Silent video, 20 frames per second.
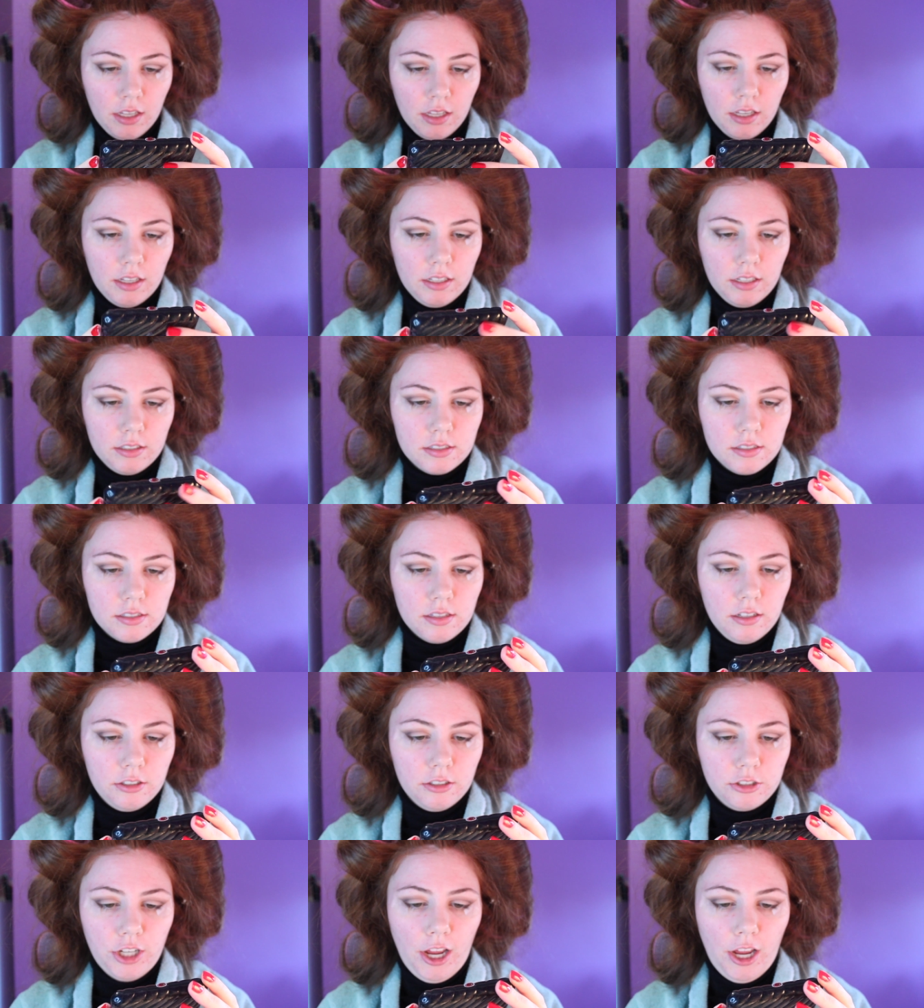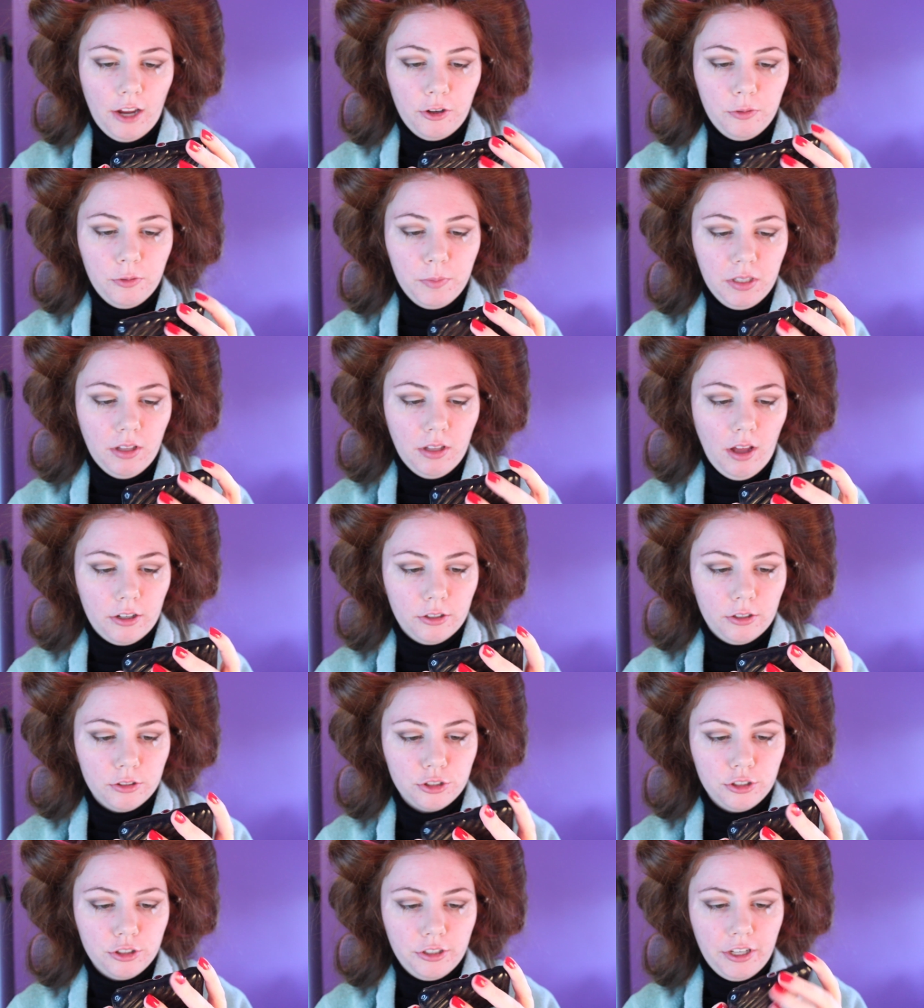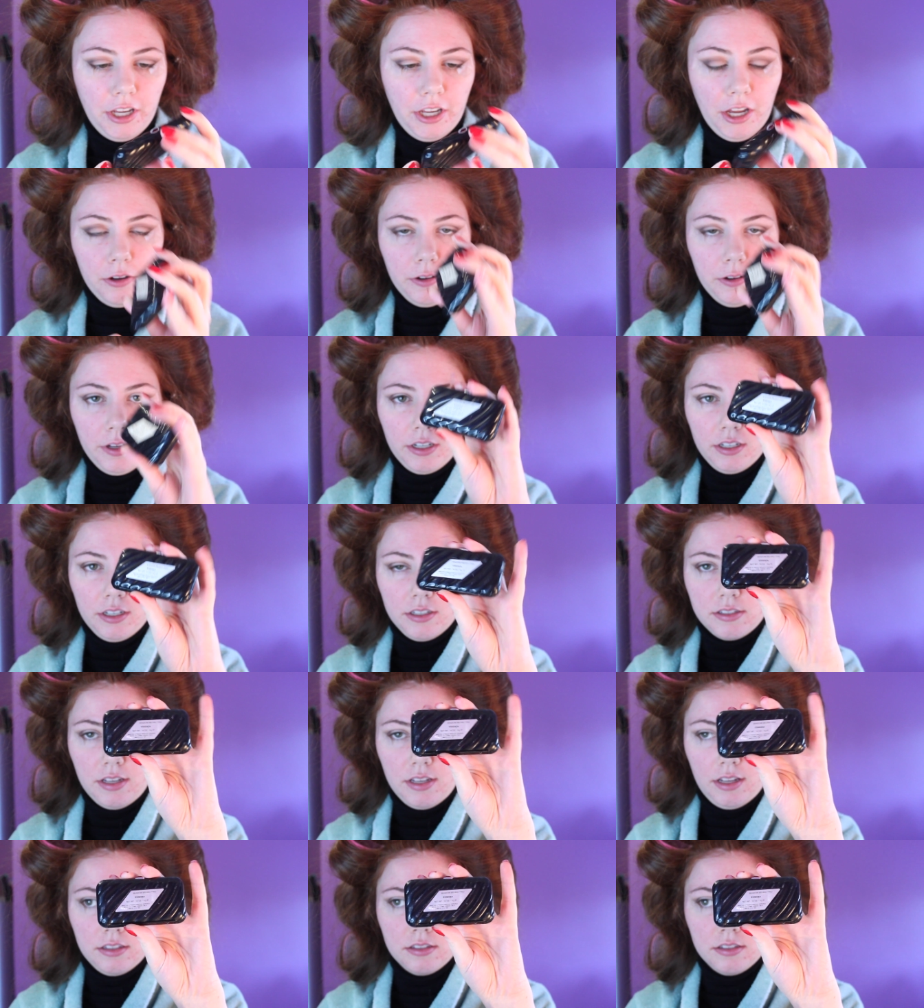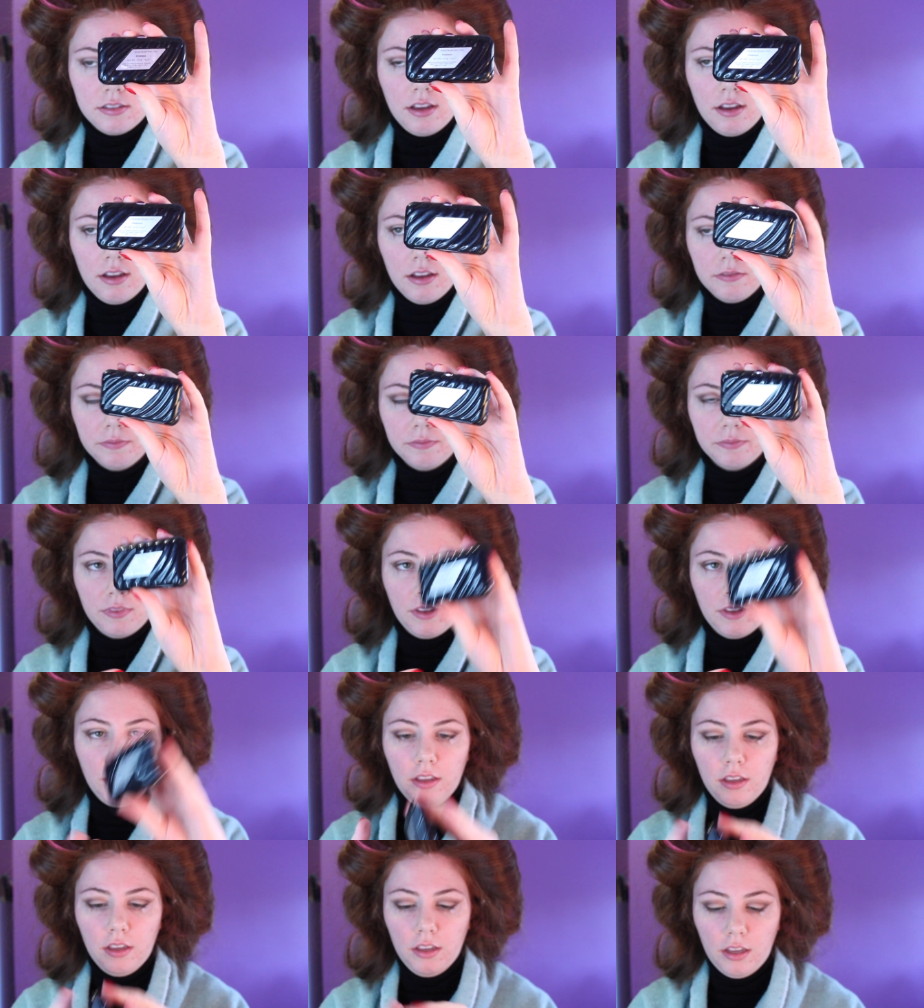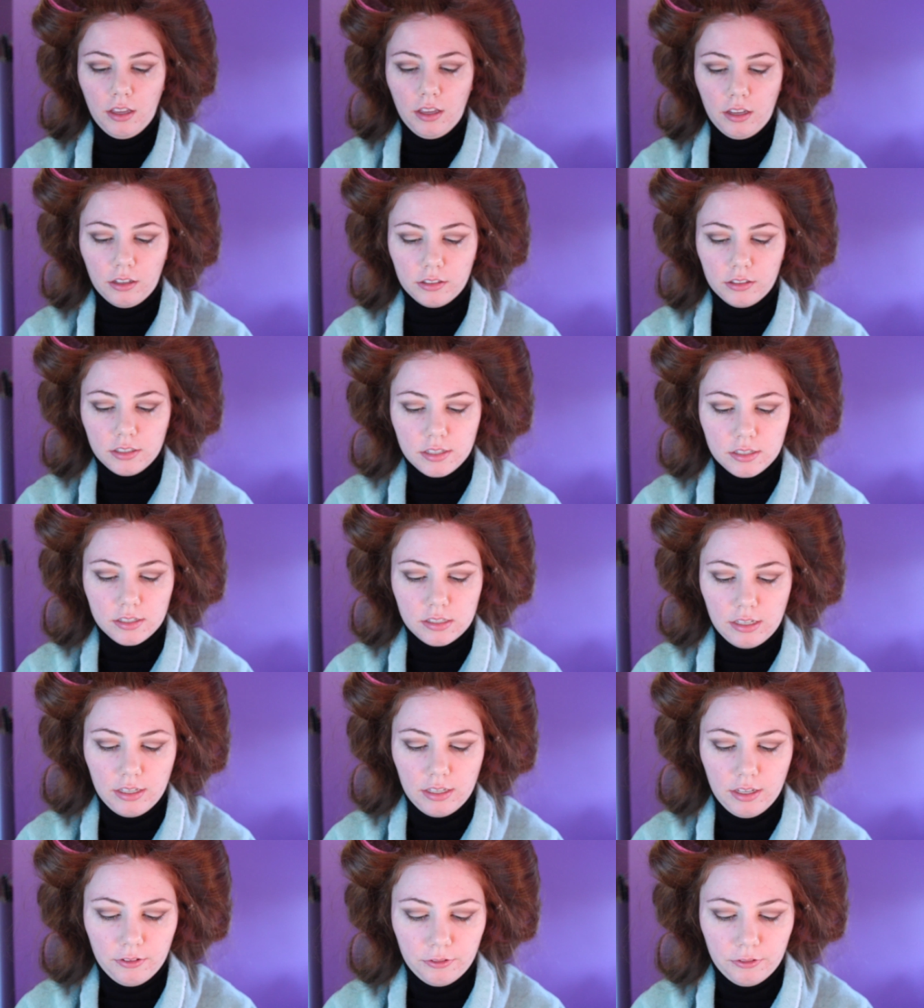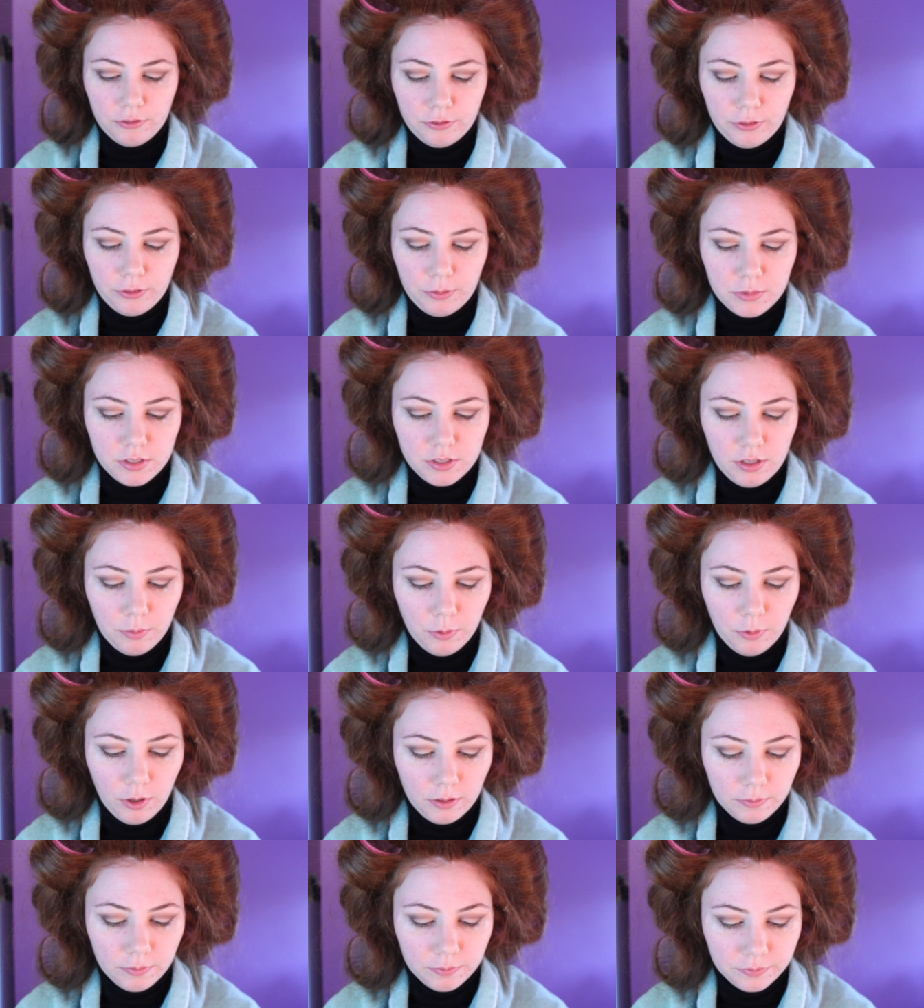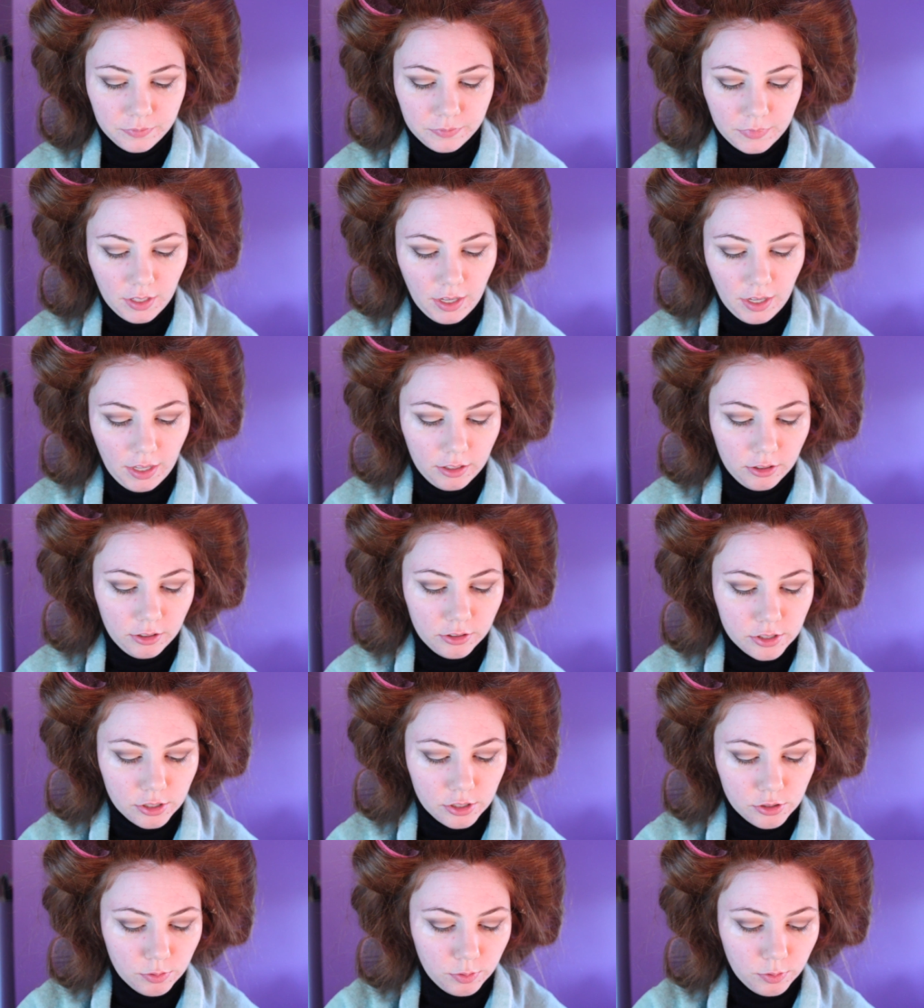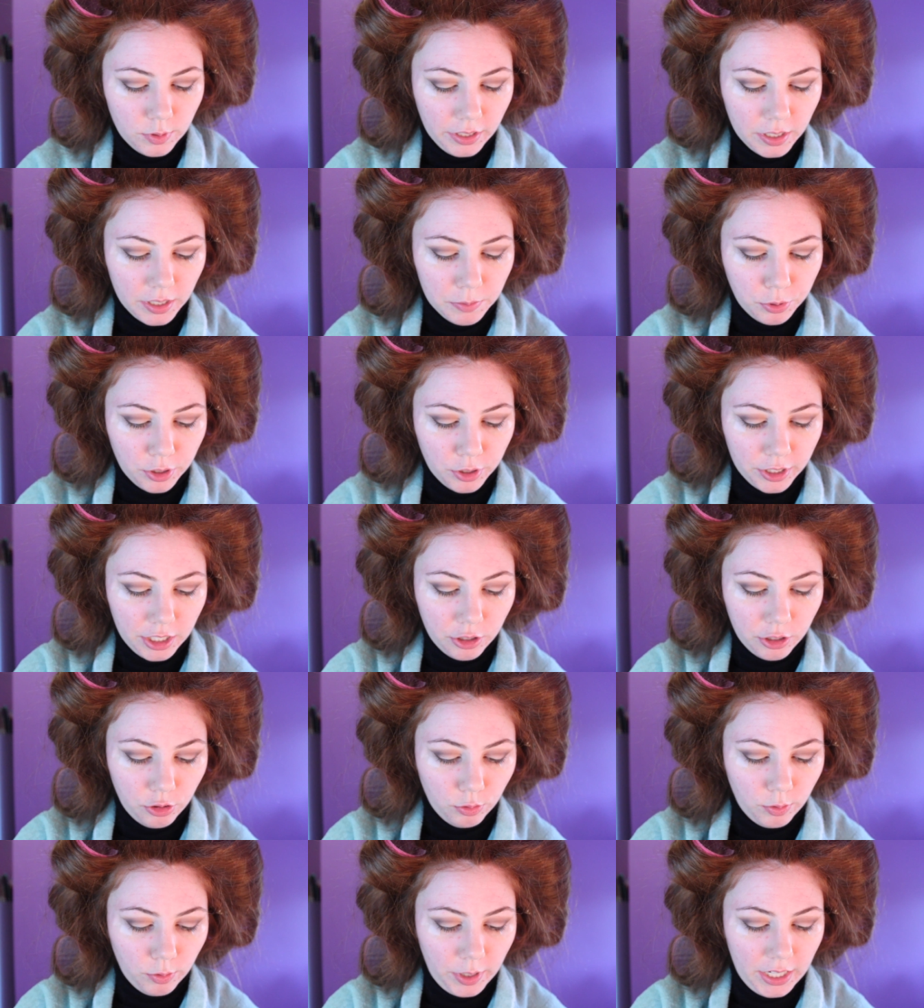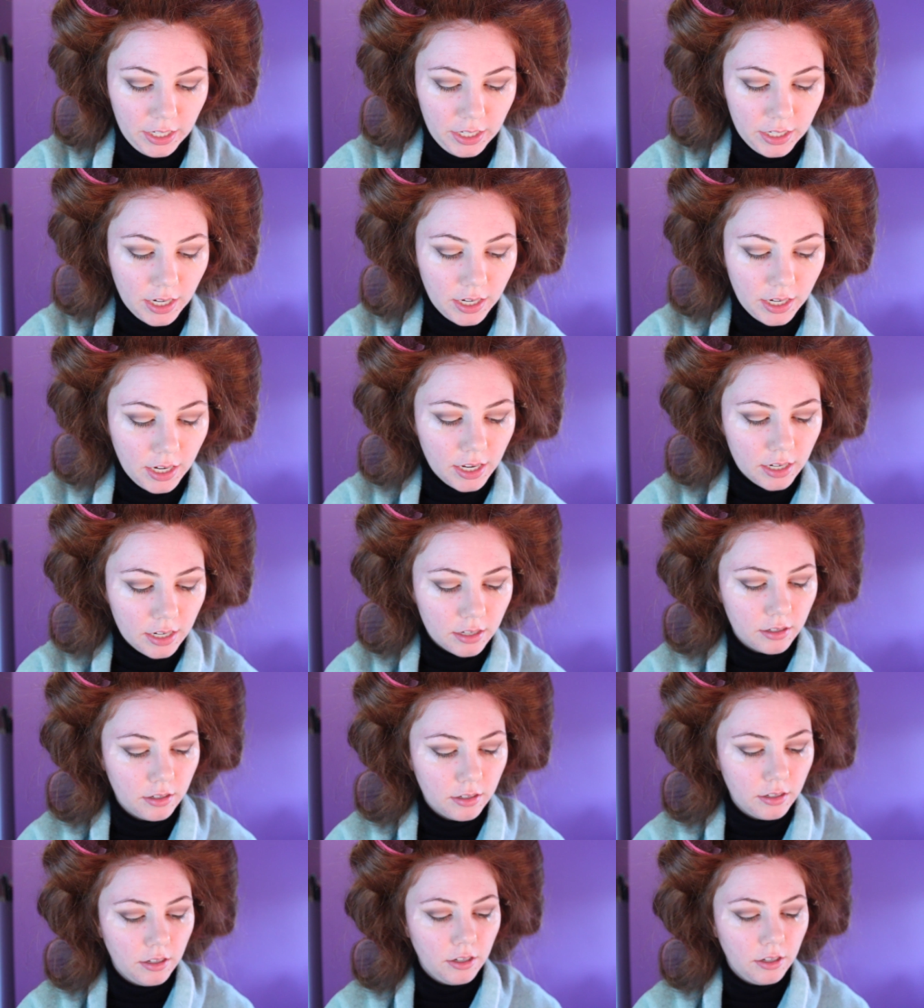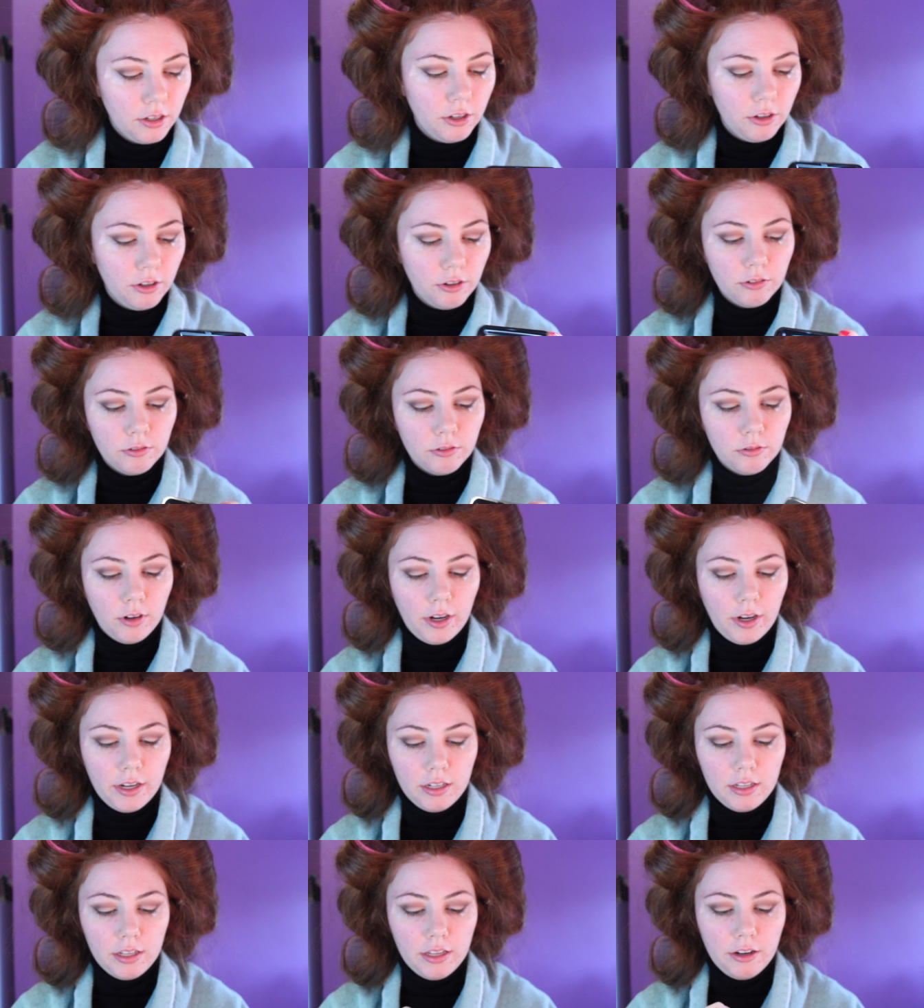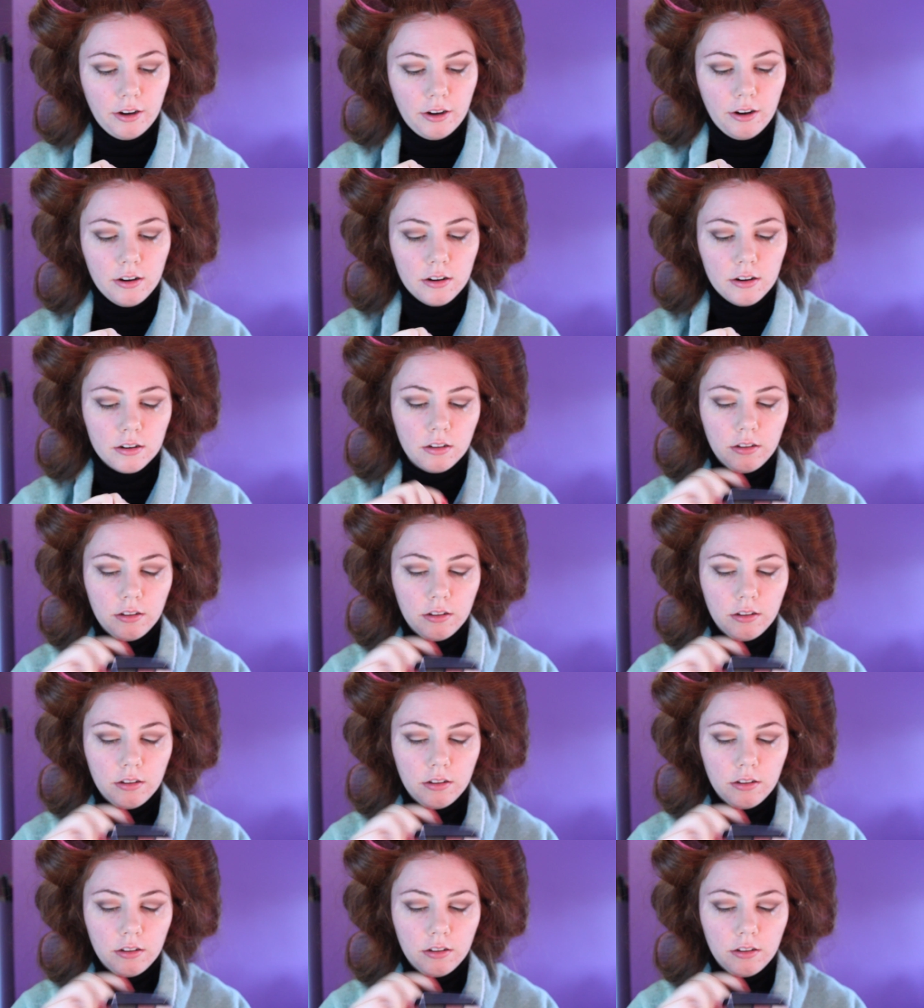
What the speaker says: It's the Shadow Milano Trio in Essenza. I got this as a gift from someone, and there's this really pretty green in it right here.